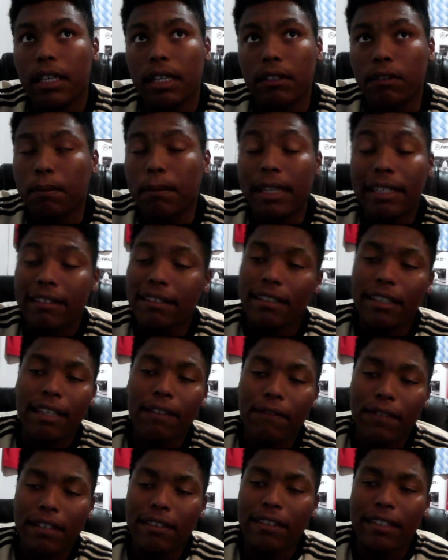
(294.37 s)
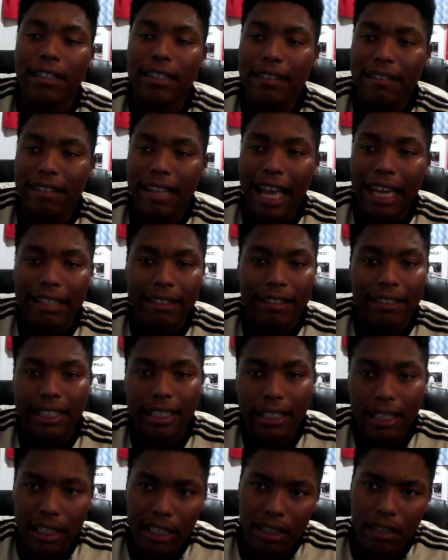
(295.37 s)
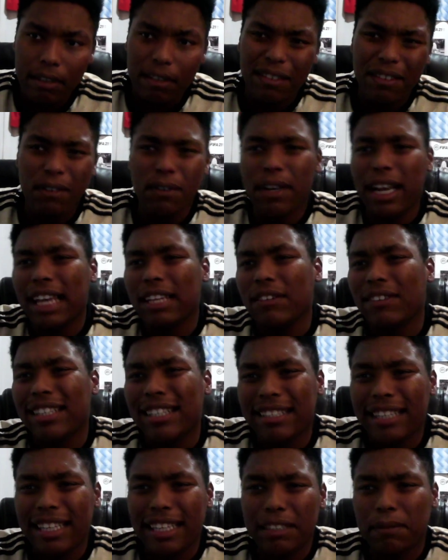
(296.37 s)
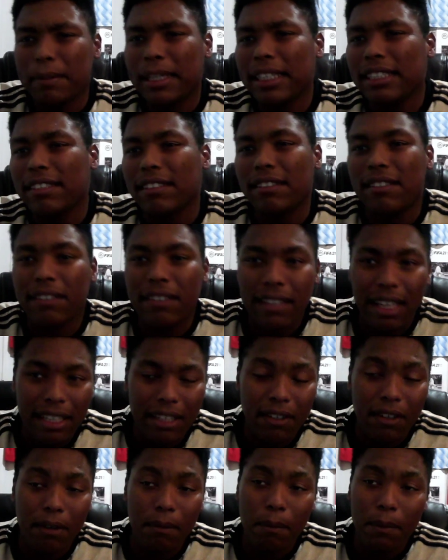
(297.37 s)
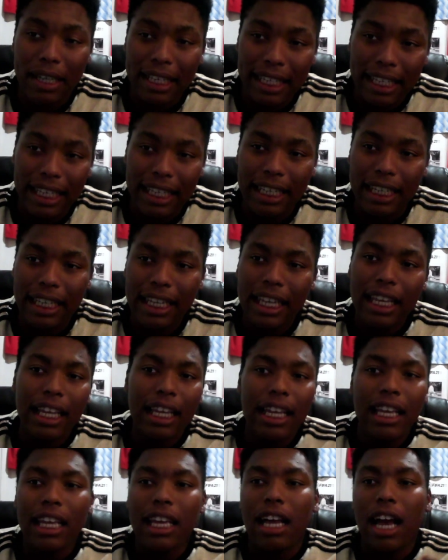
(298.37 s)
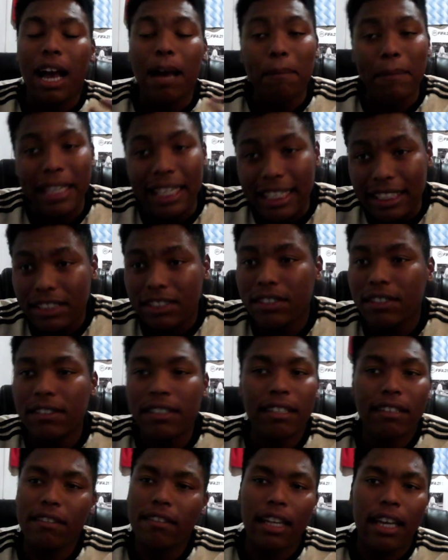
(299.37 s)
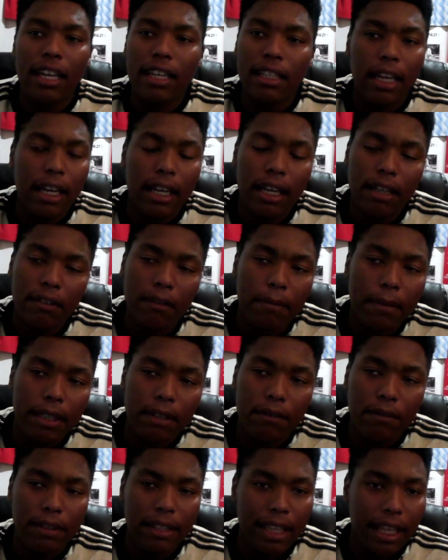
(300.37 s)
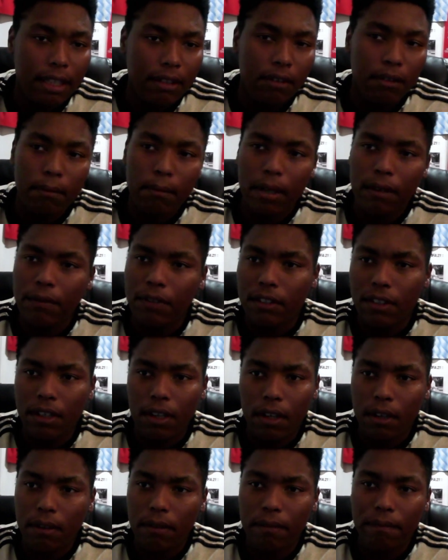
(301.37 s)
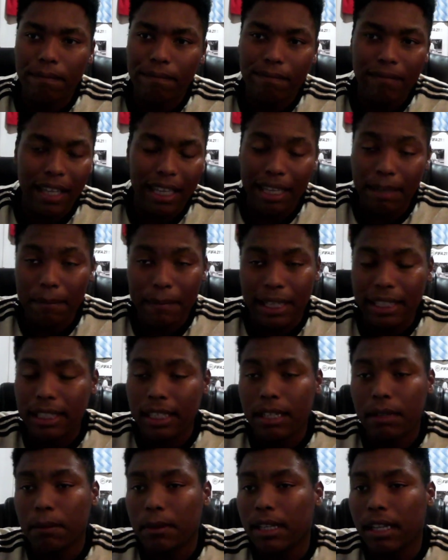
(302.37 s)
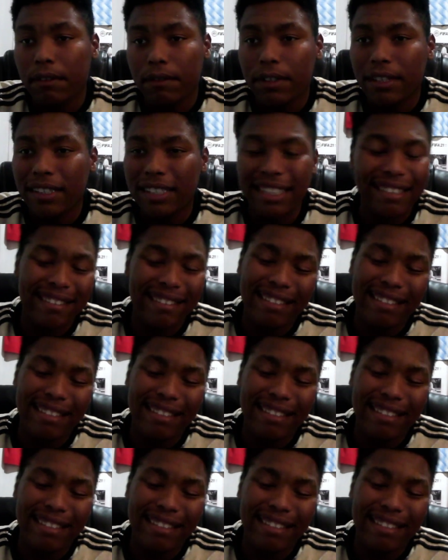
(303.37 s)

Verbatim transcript: mentally and physically taxing, and then you add on the things Manchester United aren't winning, I'm injured, because yeah, I got some injury like 2 months ago, like in my knee or whatever, and it's,